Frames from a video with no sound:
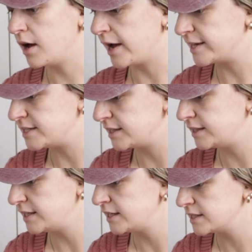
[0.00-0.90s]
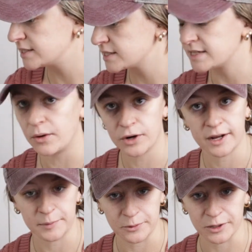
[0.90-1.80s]
I did the sour
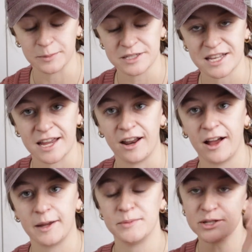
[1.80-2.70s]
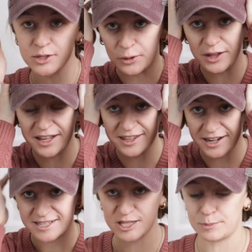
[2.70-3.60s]
gummy worms, and I am so glad that
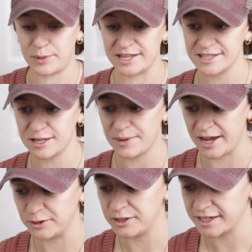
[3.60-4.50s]
I spaced them out